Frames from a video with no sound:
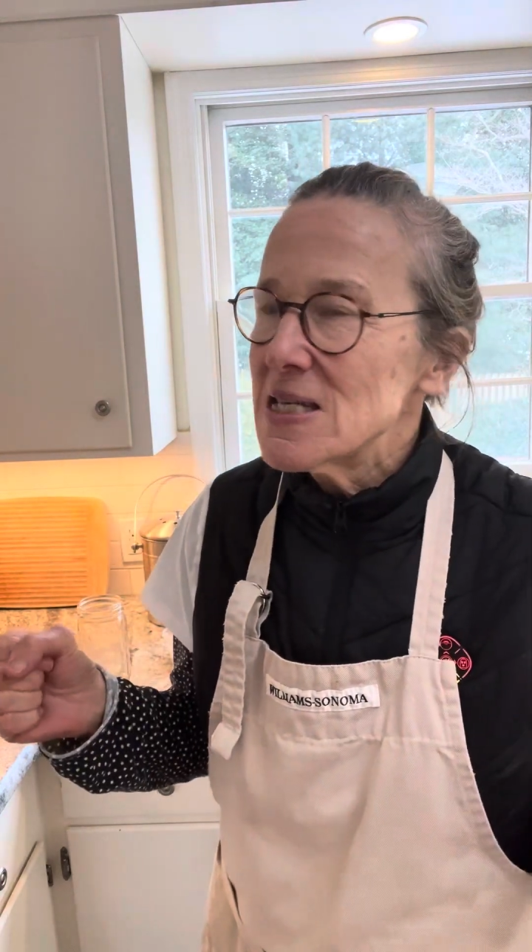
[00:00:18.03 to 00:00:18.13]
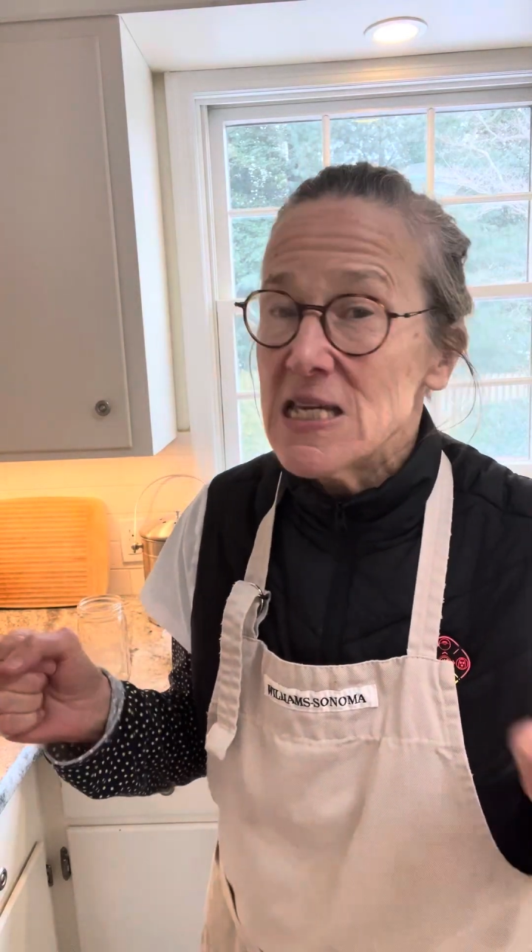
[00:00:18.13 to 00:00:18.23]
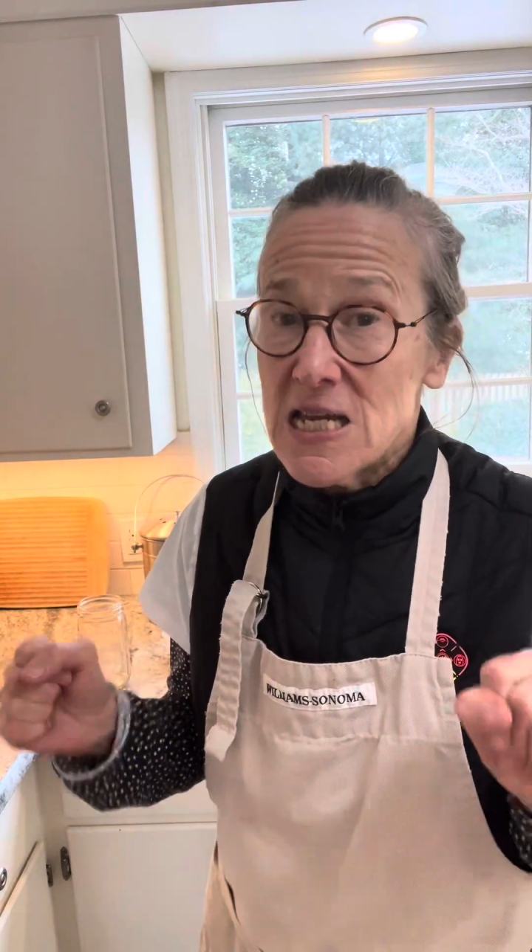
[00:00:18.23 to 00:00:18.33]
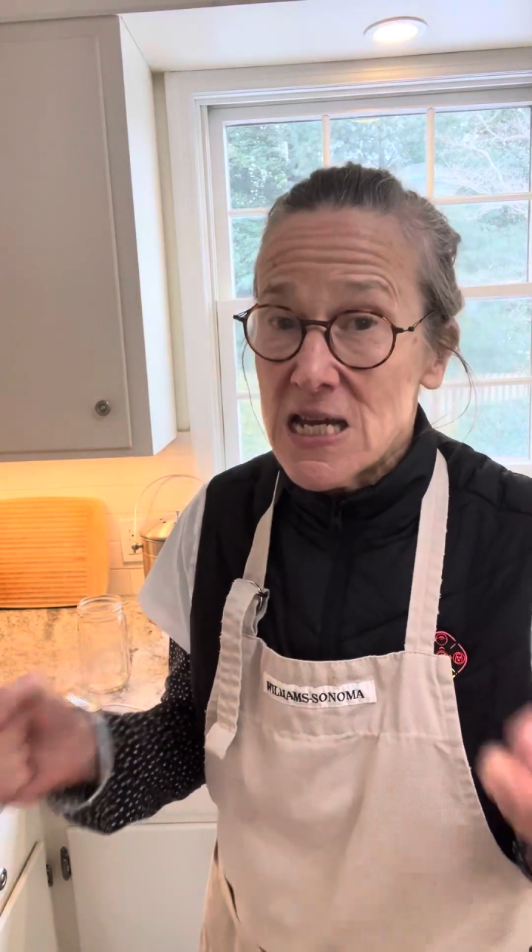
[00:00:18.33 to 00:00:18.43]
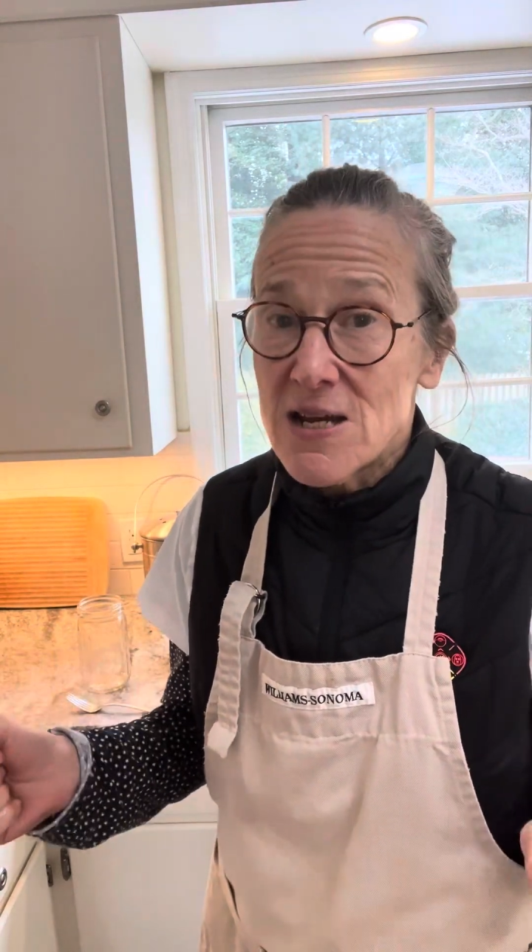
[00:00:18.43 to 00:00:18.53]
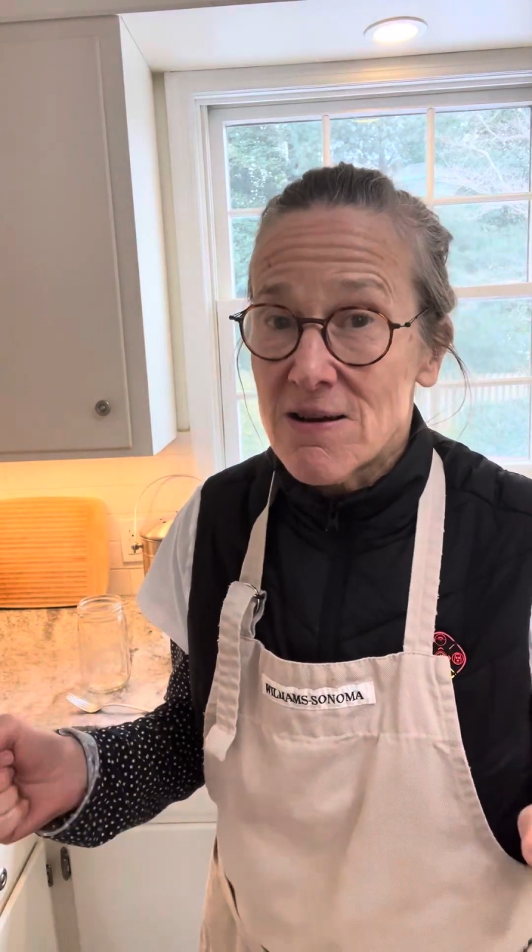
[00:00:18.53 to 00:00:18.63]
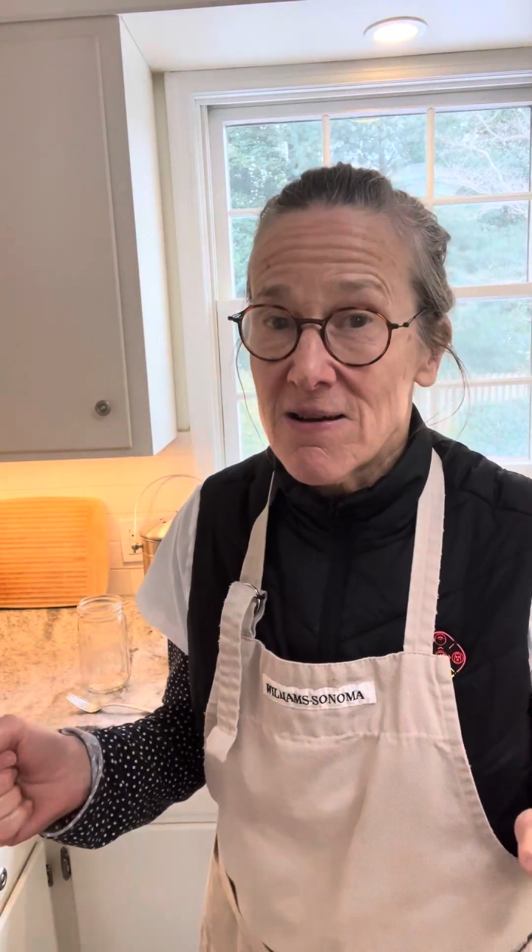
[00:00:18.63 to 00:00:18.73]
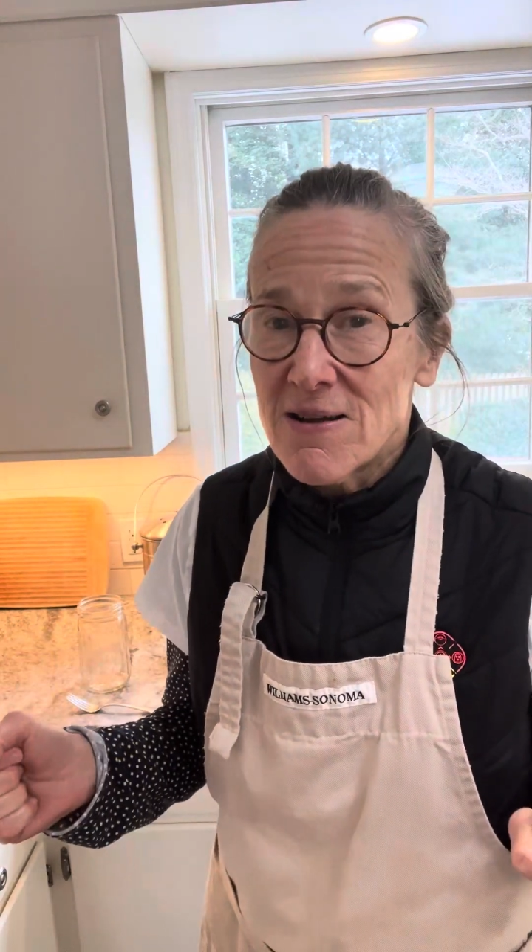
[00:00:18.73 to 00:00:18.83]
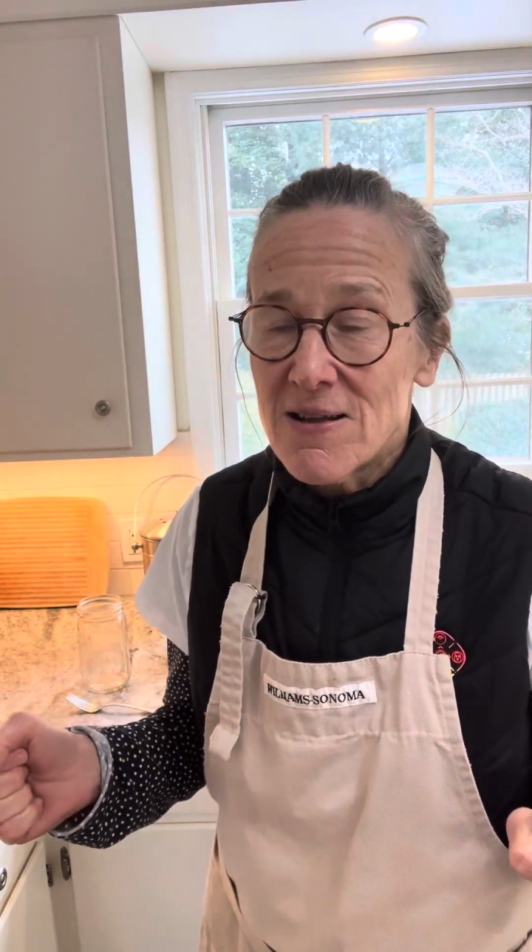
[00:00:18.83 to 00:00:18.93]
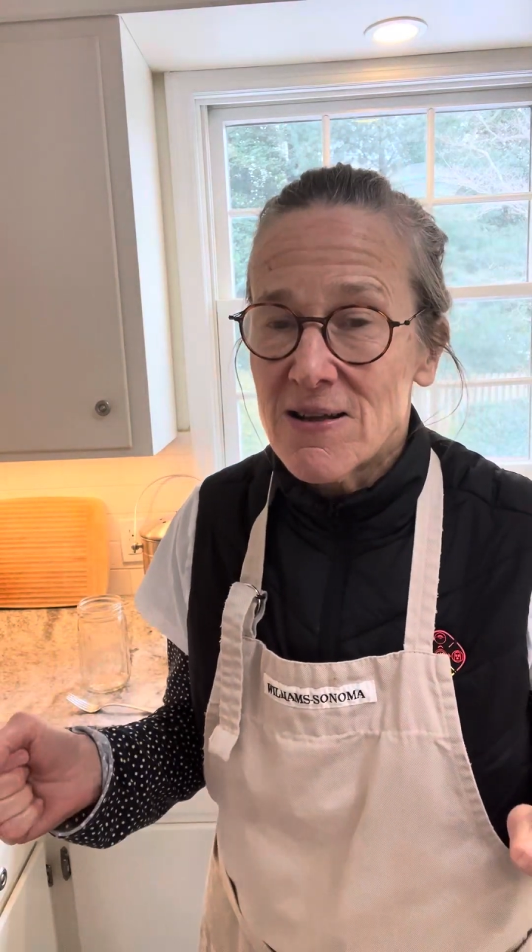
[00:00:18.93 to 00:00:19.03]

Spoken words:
year,